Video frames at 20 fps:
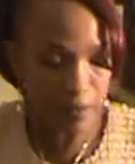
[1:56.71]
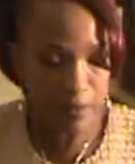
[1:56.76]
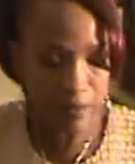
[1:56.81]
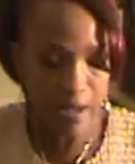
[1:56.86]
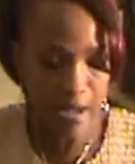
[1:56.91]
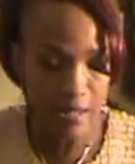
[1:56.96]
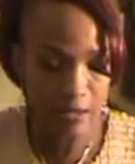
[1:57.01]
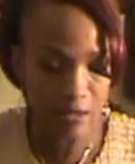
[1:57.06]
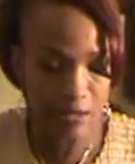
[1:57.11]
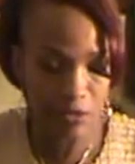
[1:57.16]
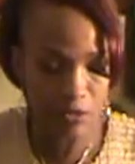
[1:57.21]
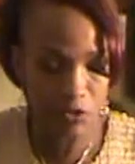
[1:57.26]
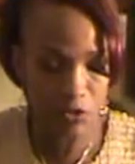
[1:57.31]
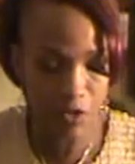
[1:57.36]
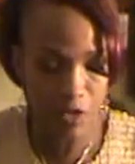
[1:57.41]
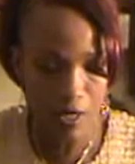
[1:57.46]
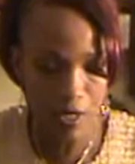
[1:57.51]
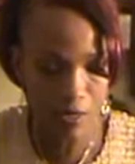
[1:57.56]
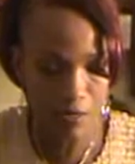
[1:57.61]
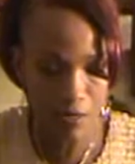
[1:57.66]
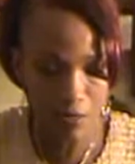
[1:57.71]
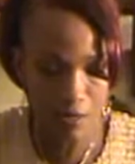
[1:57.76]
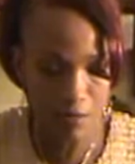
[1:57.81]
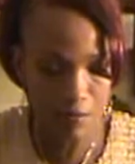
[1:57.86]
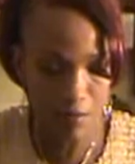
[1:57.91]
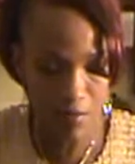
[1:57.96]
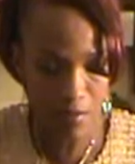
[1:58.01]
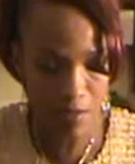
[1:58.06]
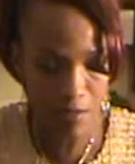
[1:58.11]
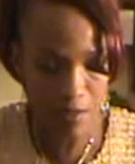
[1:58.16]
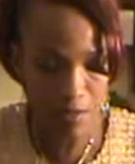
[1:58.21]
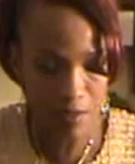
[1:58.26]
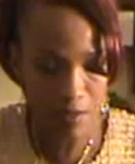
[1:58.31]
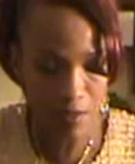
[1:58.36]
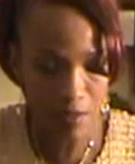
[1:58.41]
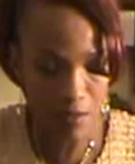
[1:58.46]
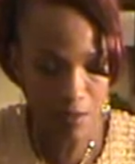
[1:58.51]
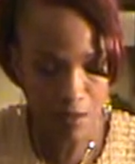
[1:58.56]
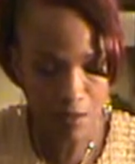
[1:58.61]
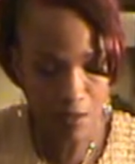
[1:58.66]
That's just me.
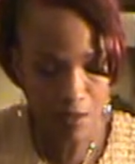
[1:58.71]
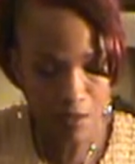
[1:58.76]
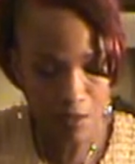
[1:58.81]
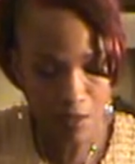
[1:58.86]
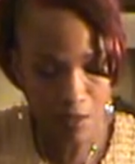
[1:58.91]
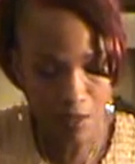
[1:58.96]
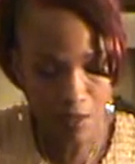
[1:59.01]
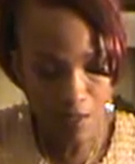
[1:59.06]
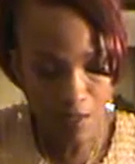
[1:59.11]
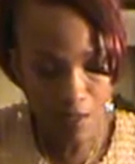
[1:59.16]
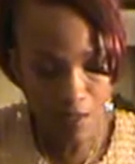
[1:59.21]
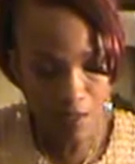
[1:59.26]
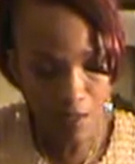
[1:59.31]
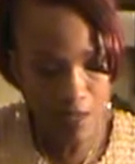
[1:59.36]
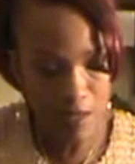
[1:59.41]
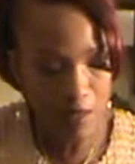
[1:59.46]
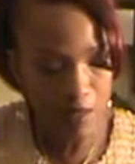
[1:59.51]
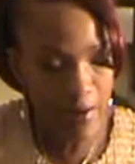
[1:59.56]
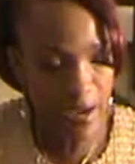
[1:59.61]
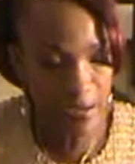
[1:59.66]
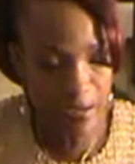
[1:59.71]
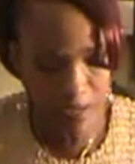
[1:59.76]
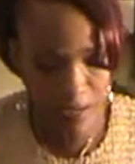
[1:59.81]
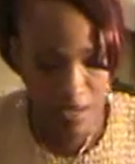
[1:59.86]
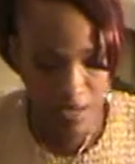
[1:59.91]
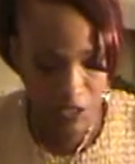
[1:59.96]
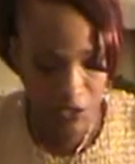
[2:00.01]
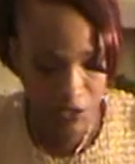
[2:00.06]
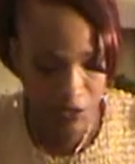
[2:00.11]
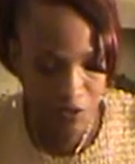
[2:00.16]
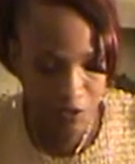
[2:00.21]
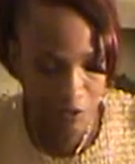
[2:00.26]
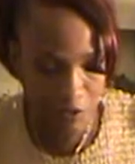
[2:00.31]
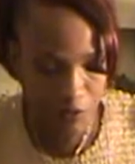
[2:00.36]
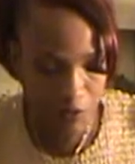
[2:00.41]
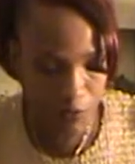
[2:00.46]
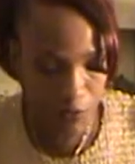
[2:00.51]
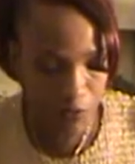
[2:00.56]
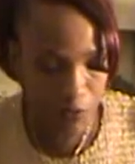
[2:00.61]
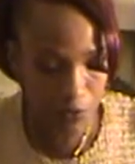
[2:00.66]
And my connection is
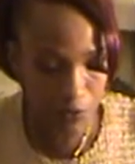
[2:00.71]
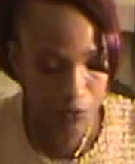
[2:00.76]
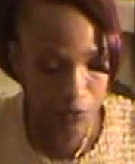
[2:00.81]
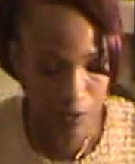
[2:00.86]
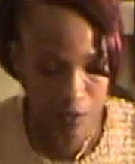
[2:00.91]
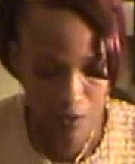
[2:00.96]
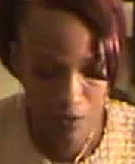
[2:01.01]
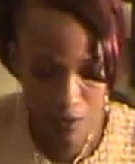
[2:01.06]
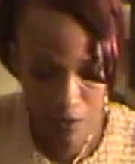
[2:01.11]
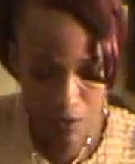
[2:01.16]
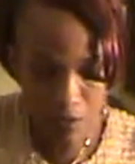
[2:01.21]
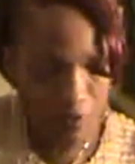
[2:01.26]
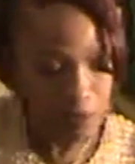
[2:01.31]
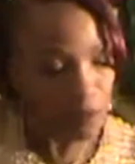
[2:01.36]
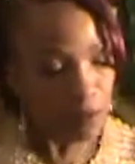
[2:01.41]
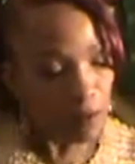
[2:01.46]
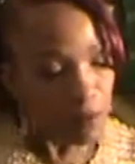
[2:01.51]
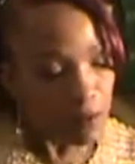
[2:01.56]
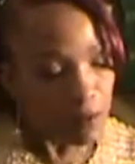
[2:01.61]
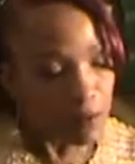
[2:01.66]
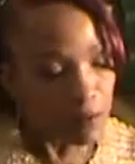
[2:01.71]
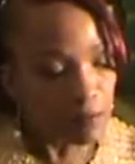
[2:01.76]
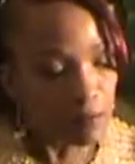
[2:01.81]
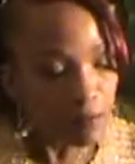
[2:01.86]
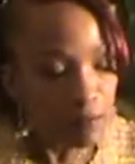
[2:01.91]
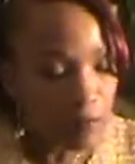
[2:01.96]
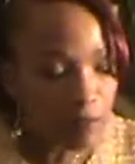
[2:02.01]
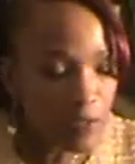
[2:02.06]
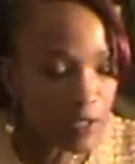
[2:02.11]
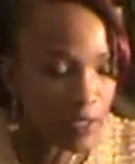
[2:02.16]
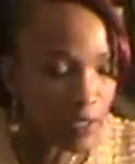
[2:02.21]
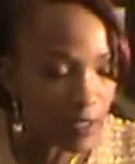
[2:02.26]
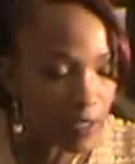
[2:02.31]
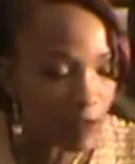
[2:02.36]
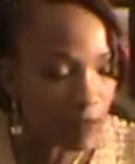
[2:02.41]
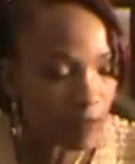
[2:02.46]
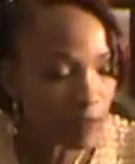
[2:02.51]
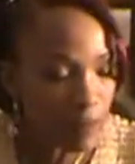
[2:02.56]
food. It's a gift